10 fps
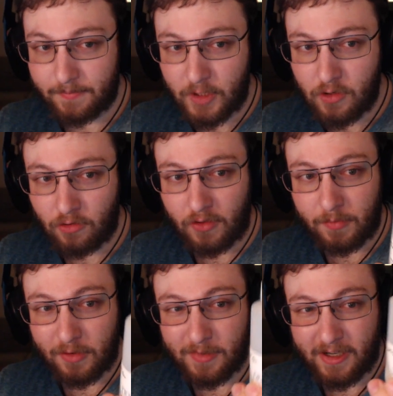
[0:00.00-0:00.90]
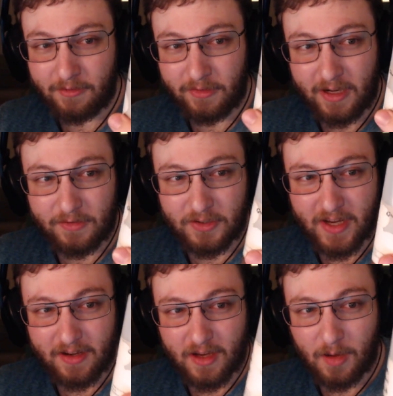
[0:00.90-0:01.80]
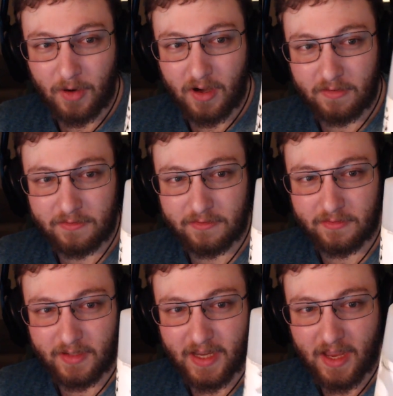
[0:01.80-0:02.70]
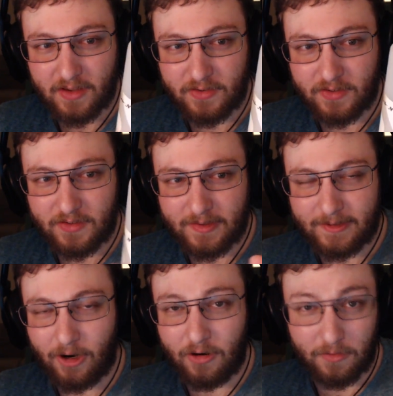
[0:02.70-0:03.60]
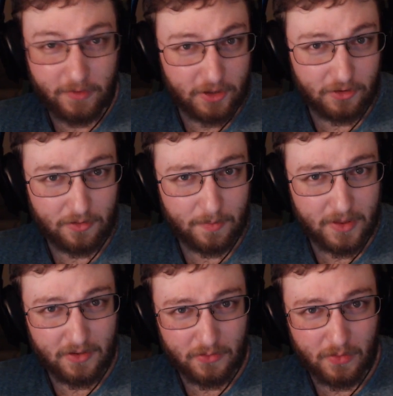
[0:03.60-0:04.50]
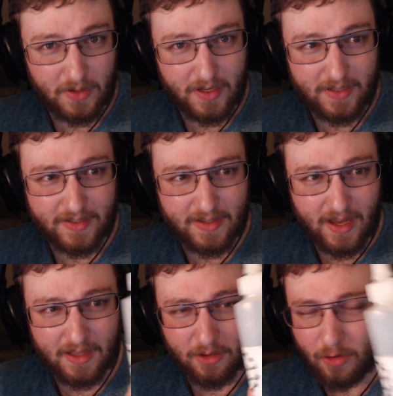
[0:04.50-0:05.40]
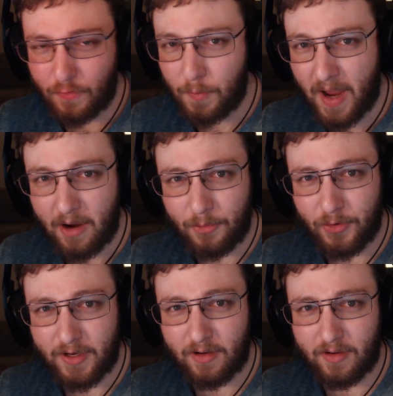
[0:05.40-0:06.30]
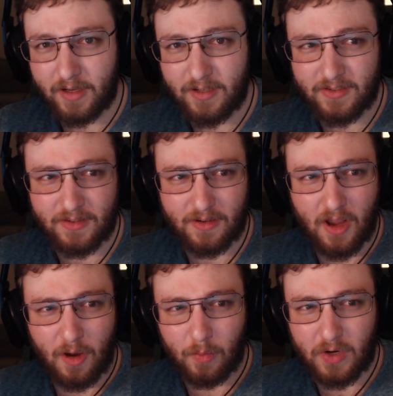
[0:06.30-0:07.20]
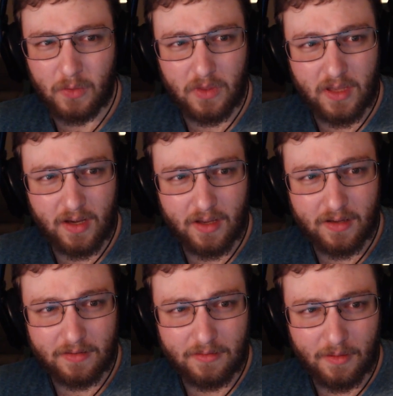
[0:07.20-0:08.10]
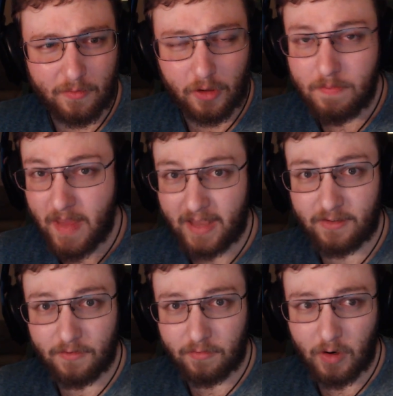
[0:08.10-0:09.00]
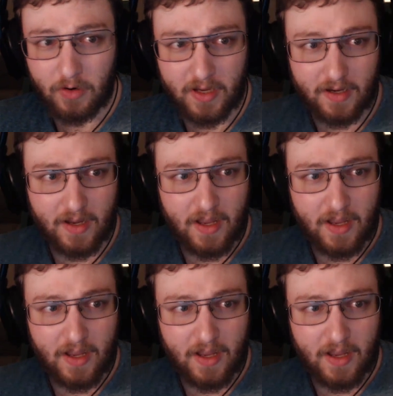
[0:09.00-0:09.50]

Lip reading: Usually blueberry flavors kind of come off as artificial, but this one is not overpowering. It doesn't bring with it a really massive throat hit.